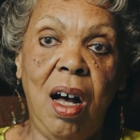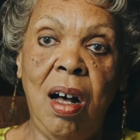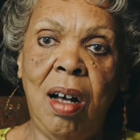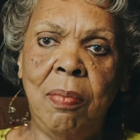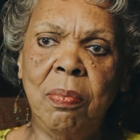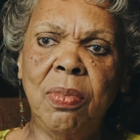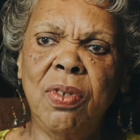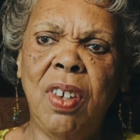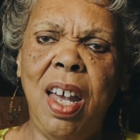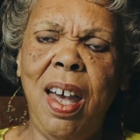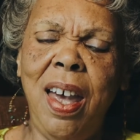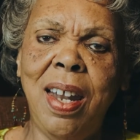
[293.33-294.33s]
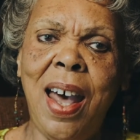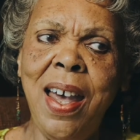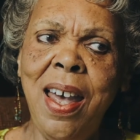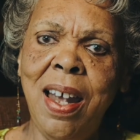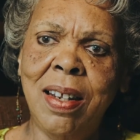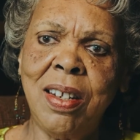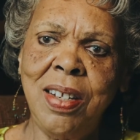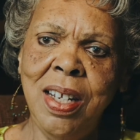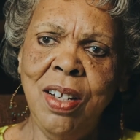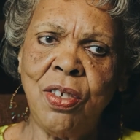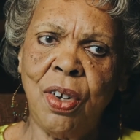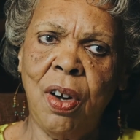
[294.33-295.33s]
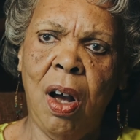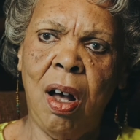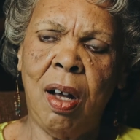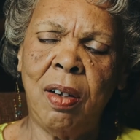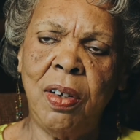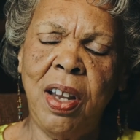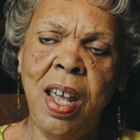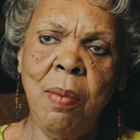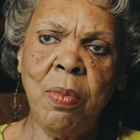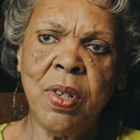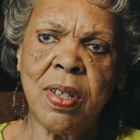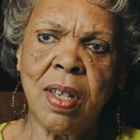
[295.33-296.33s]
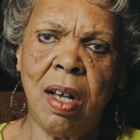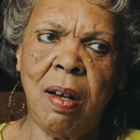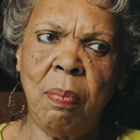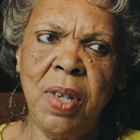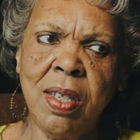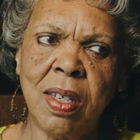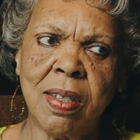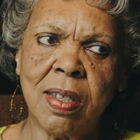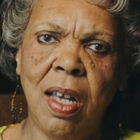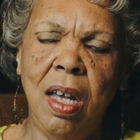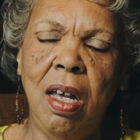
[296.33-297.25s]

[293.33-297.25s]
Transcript: Um, and I had a teacher, uh, her name was uh, Mrs.